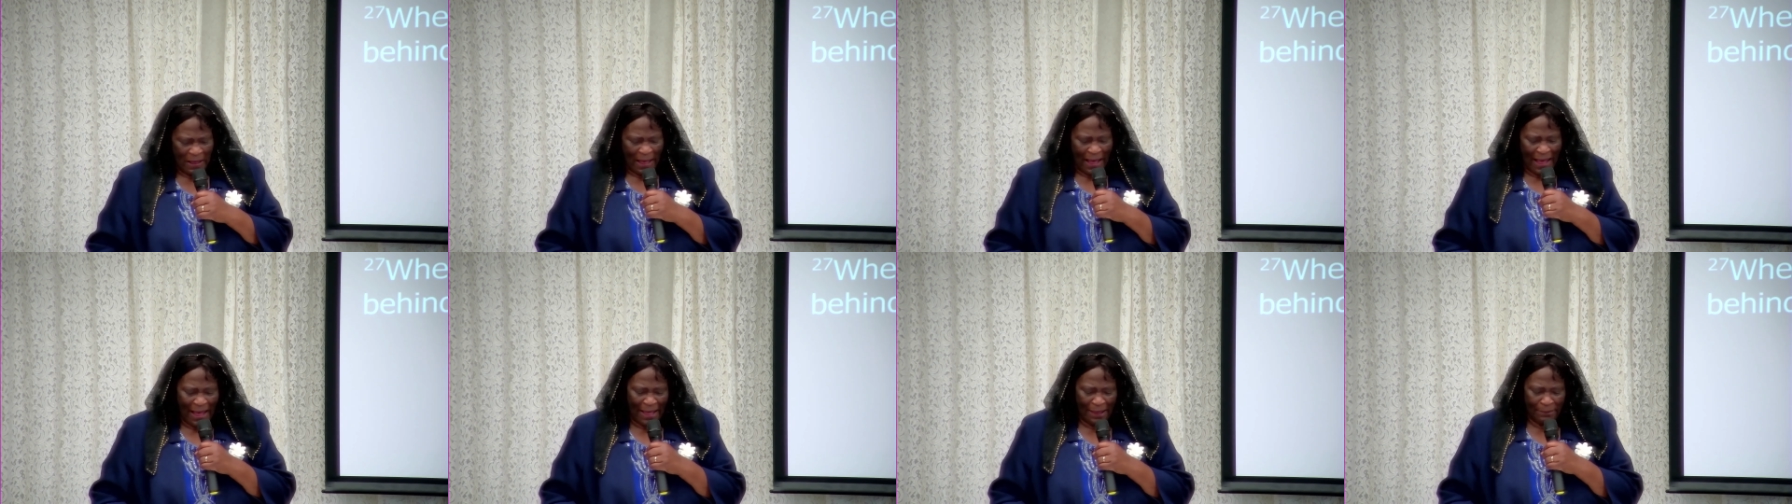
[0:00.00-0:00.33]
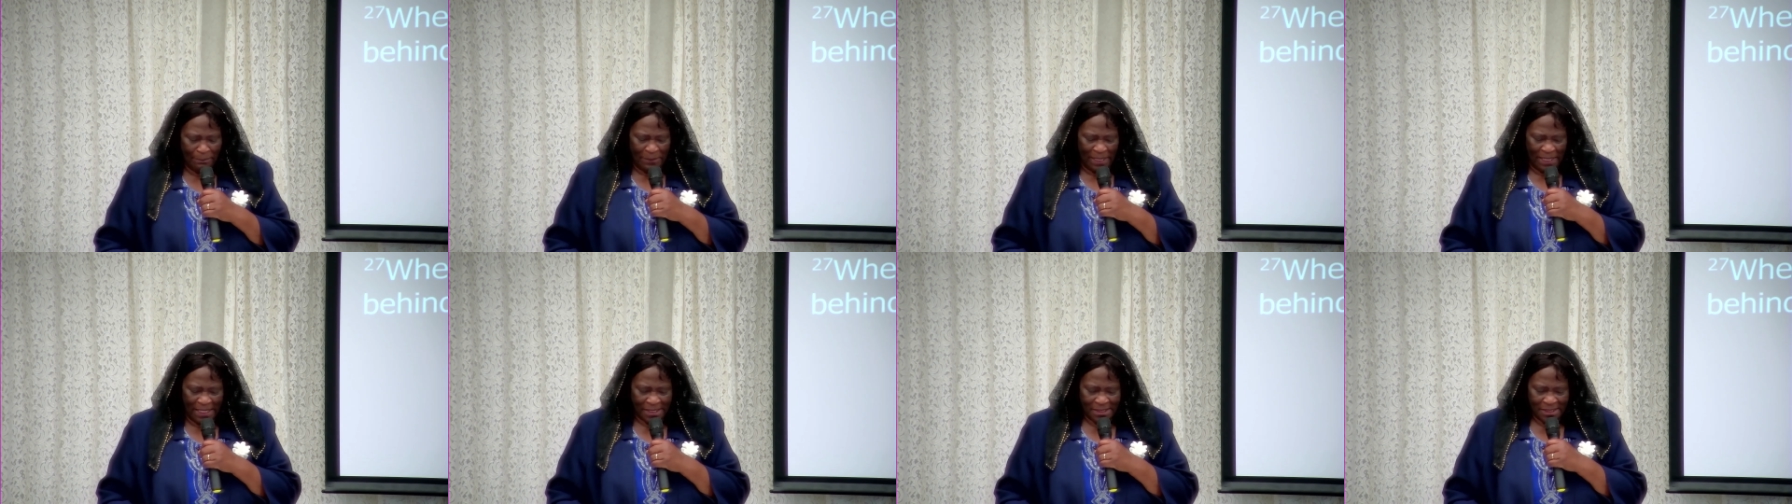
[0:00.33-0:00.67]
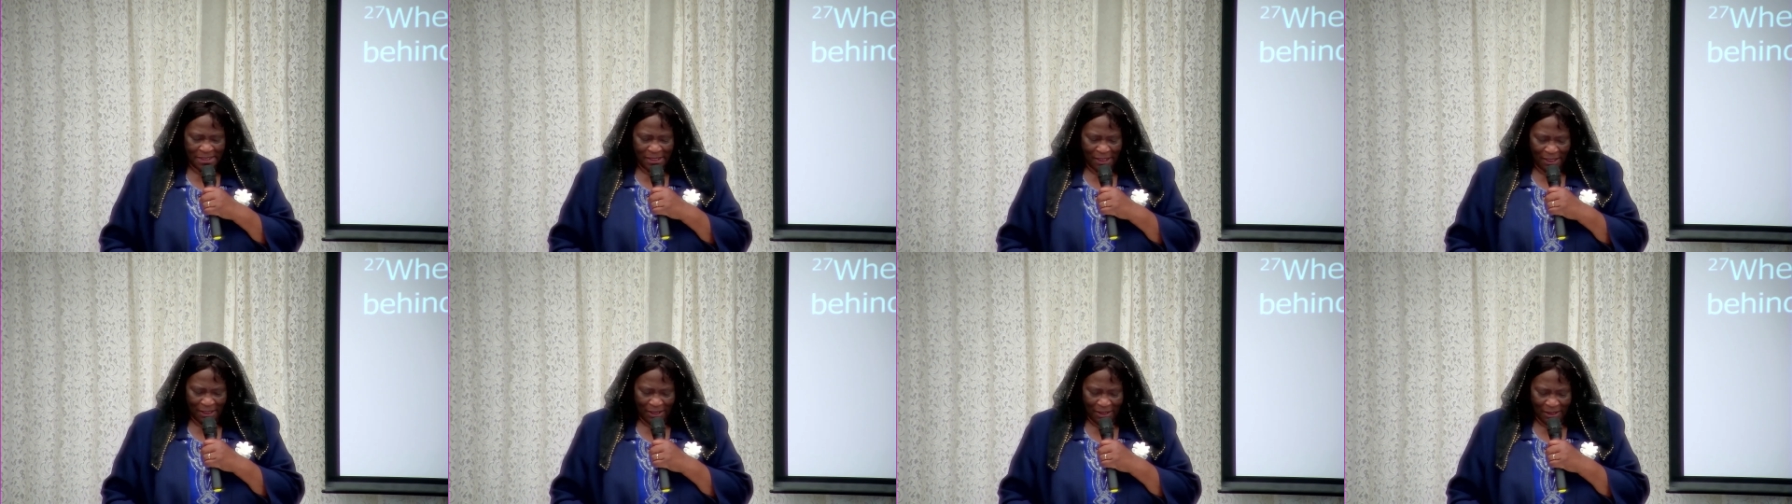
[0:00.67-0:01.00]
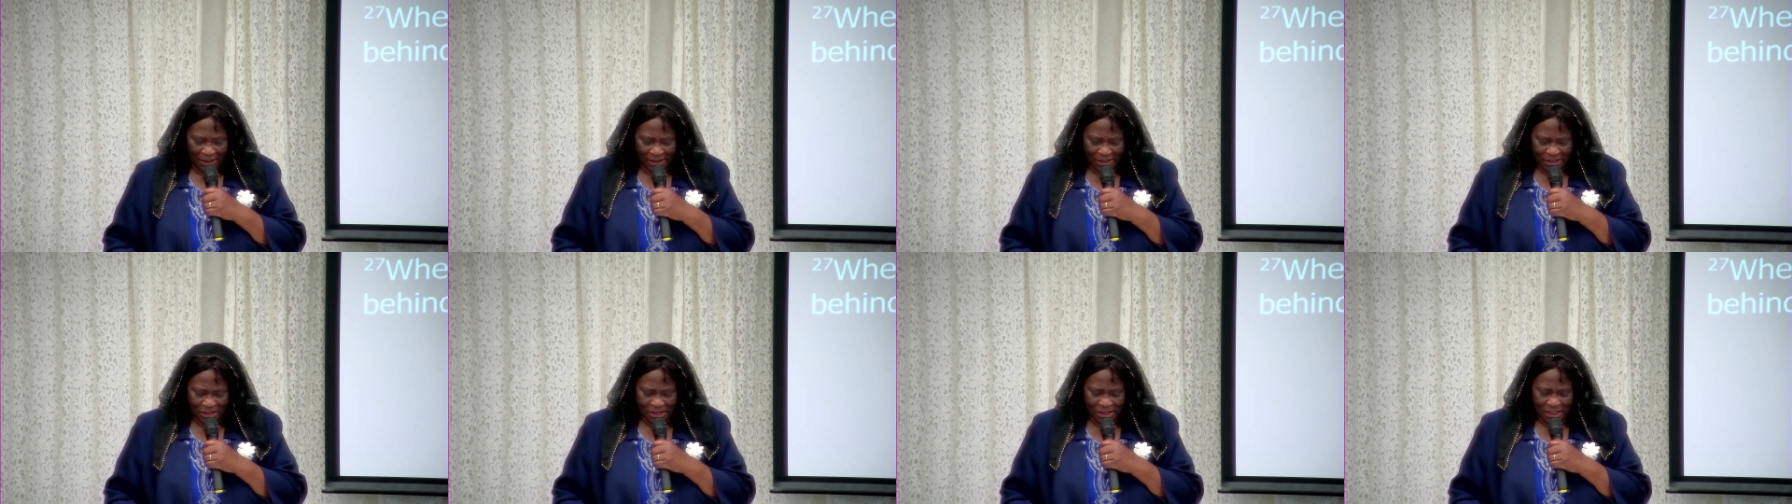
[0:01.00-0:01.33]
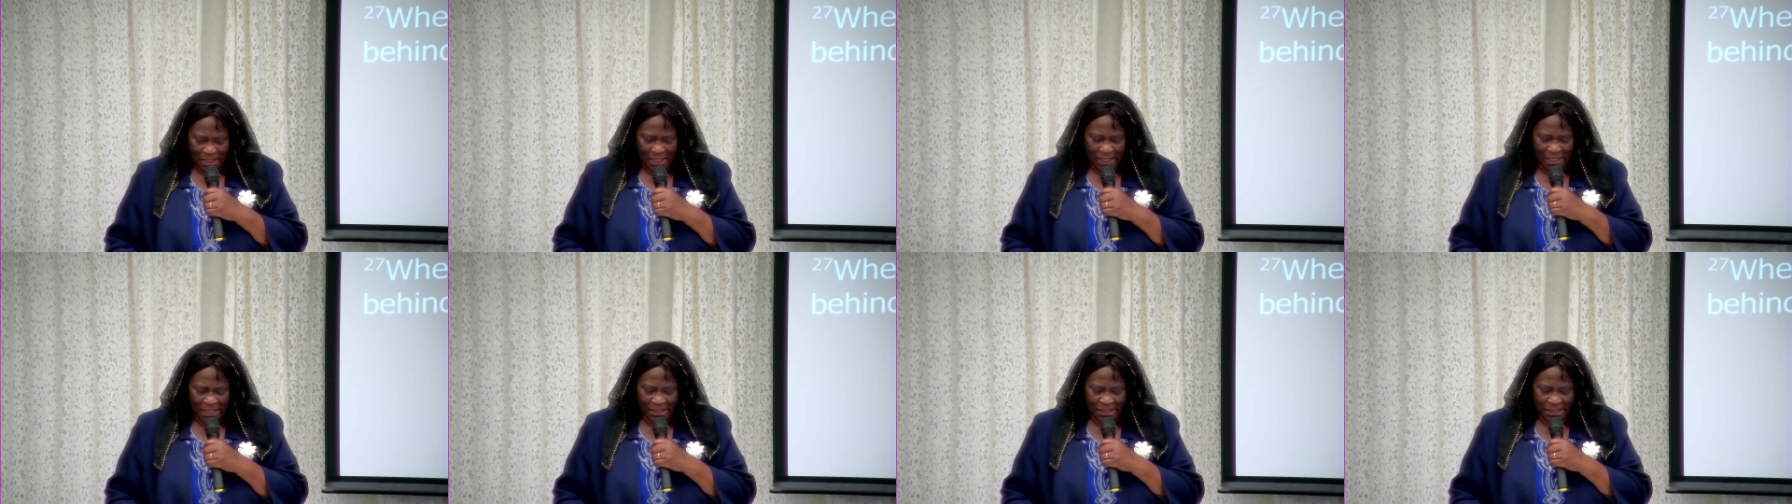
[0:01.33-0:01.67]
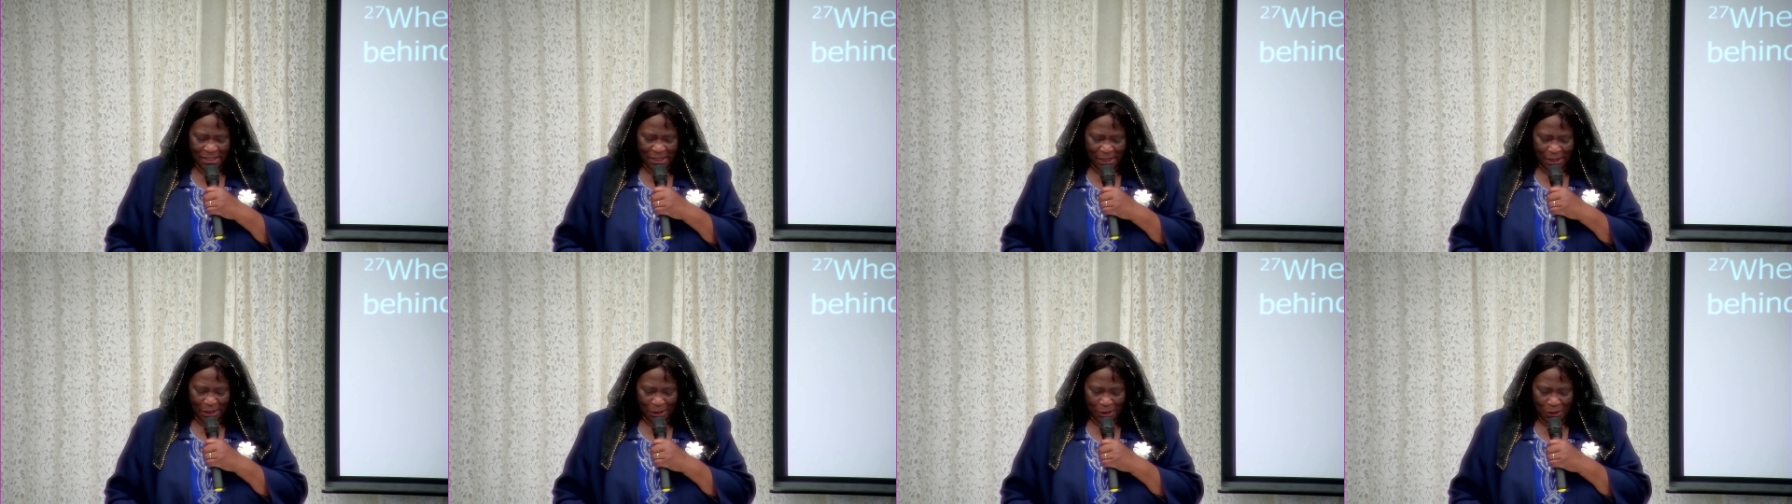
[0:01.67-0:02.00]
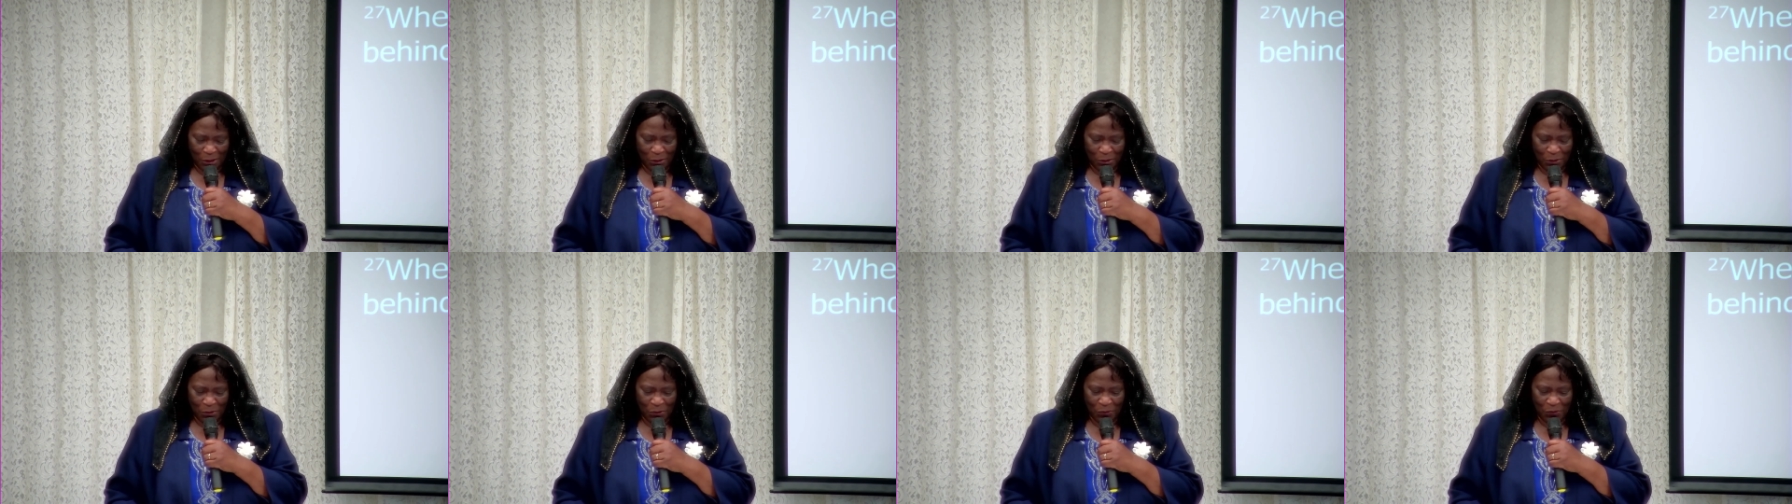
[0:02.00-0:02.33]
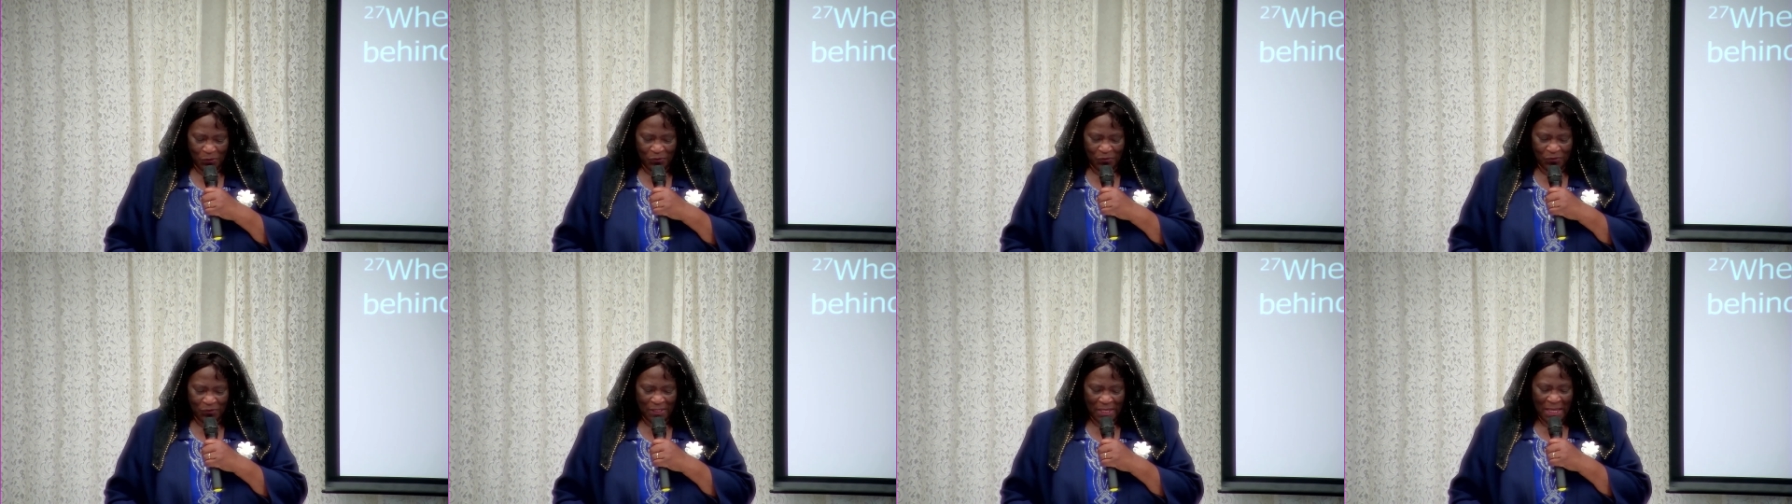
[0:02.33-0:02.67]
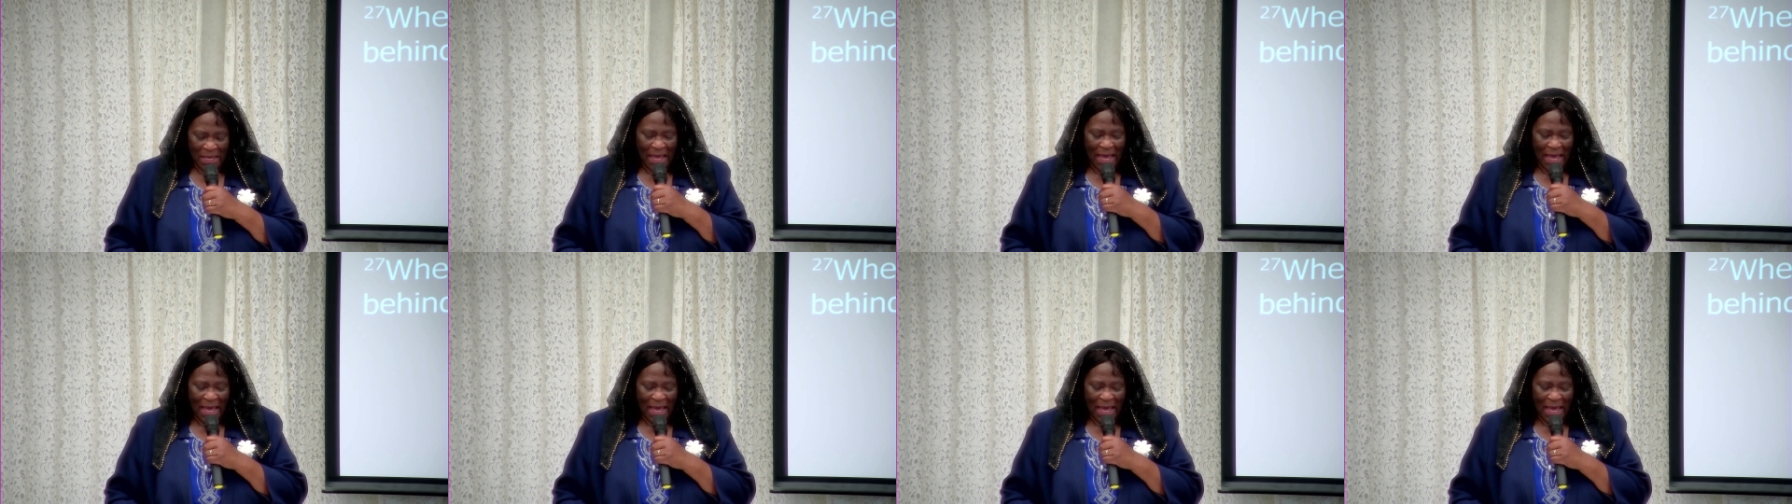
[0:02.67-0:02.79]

I may touch his clothes,